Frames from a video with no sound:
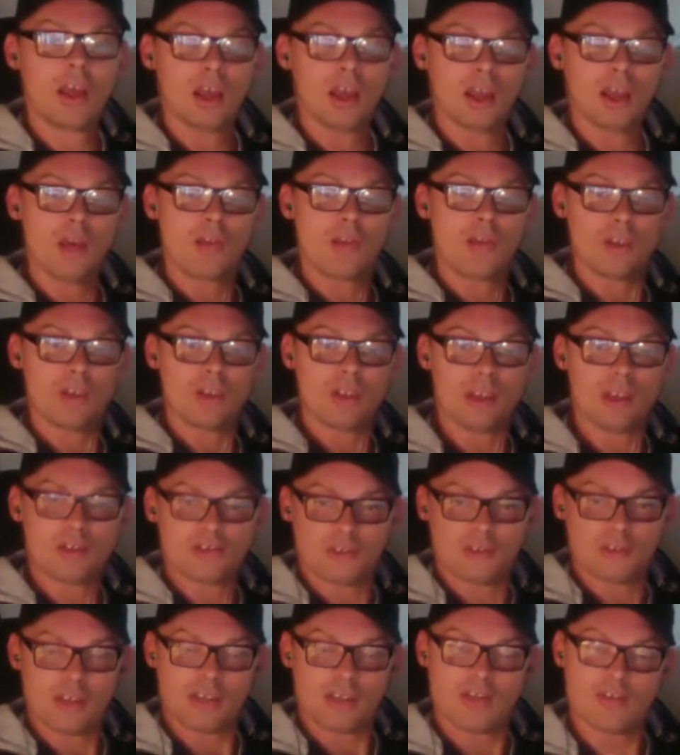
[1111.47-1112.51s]
And I think
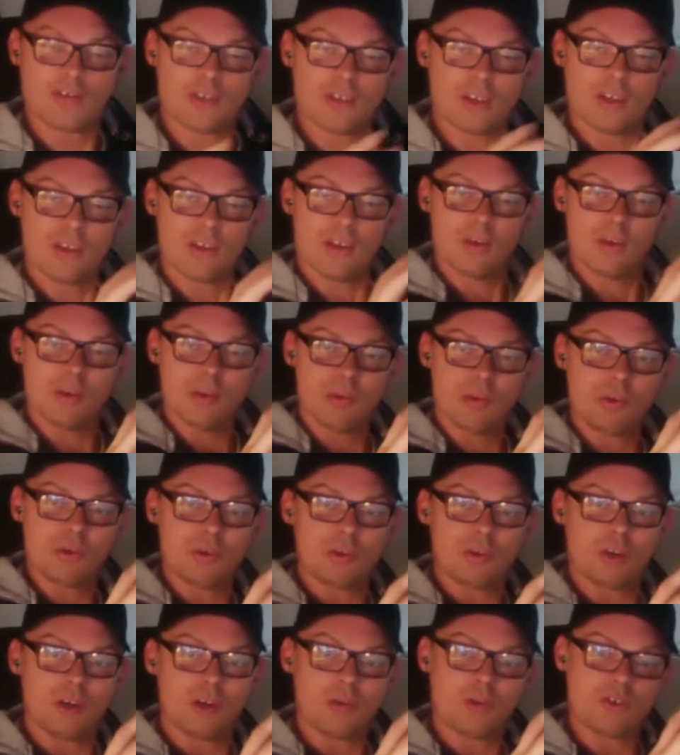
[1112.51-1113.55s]
that's the
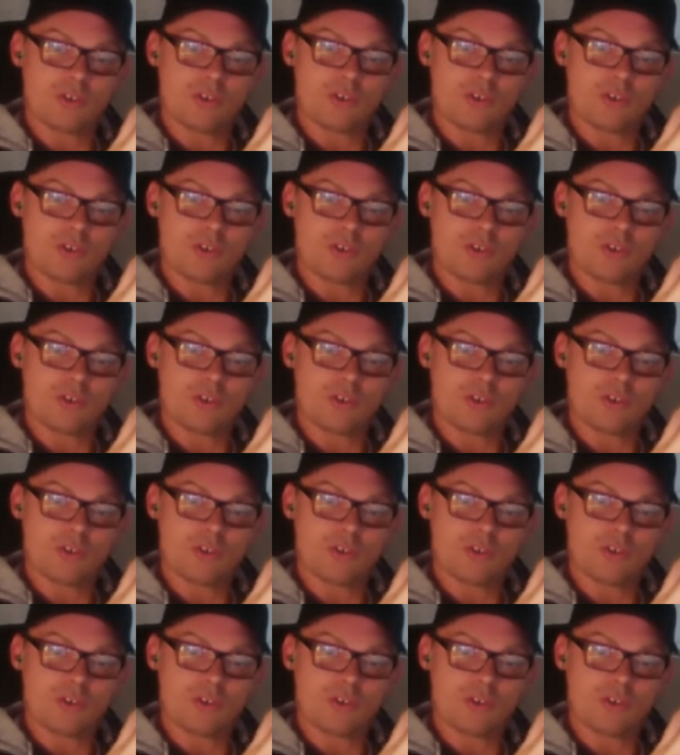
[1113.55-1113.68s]
beauty of it.